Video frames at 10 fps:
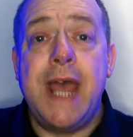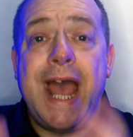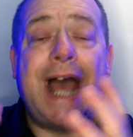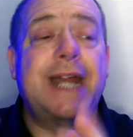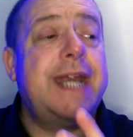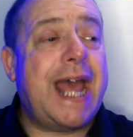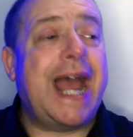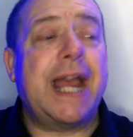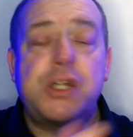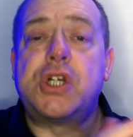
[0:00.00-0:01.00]
and
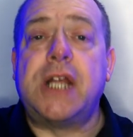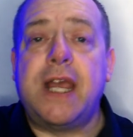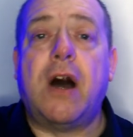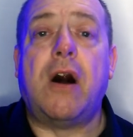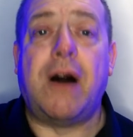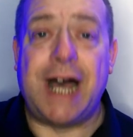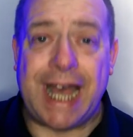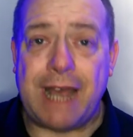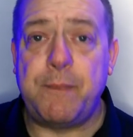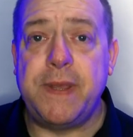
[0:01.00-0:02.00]
actually are
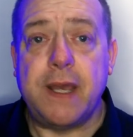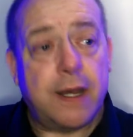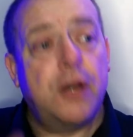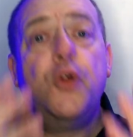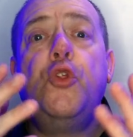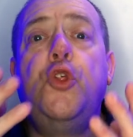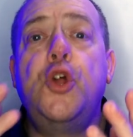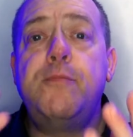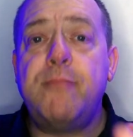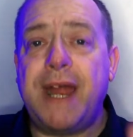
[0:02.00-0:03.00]
happier
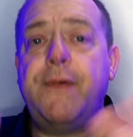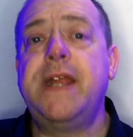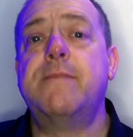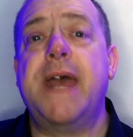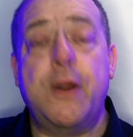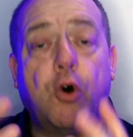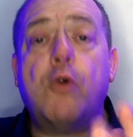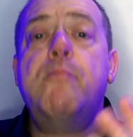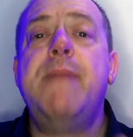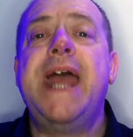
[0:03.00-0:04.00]
than married men or
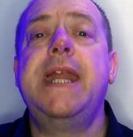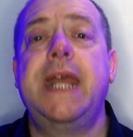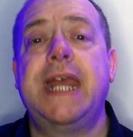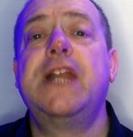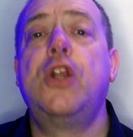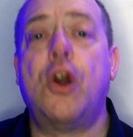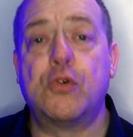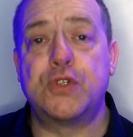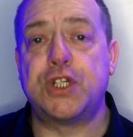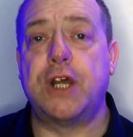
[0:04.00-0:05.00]
men in
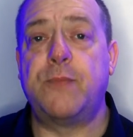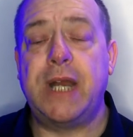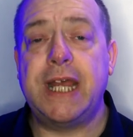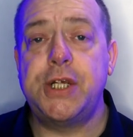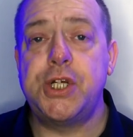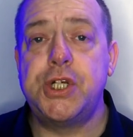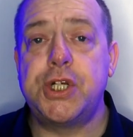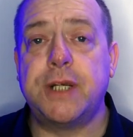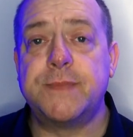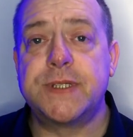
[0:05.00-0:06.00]
long term
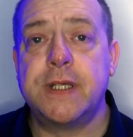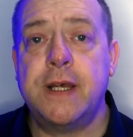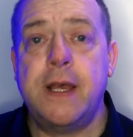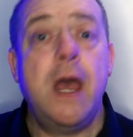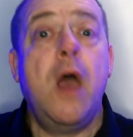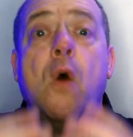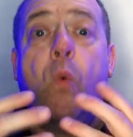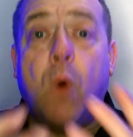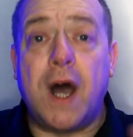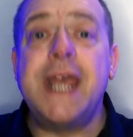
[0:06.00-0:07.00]
relationships.
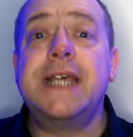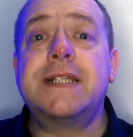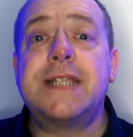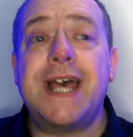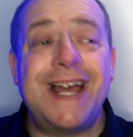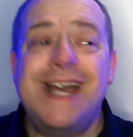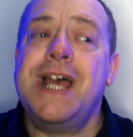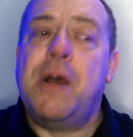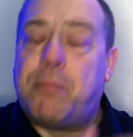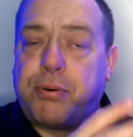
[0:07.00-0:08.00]
Why is that?
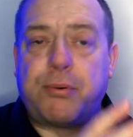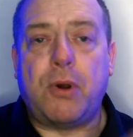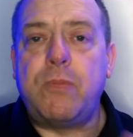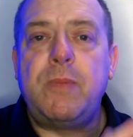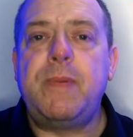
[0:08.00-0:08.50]
Probably